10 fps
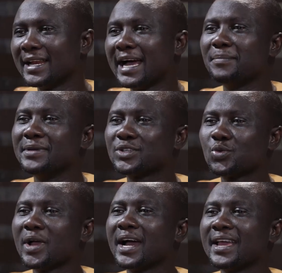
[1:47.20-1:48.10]
That means
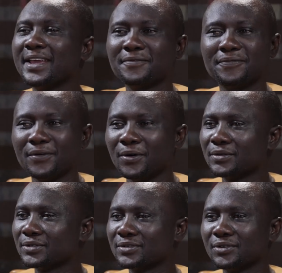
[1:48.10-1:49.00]
we are him
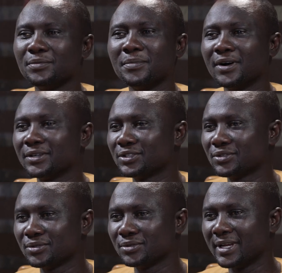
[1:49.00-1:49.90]
for so
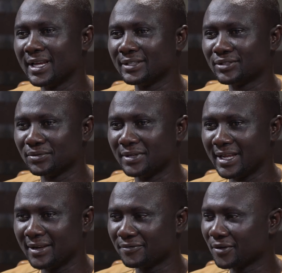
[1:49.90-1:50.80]
much to gain
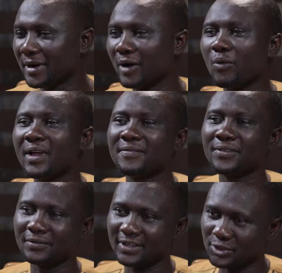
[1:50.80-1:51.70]
today from our wealth of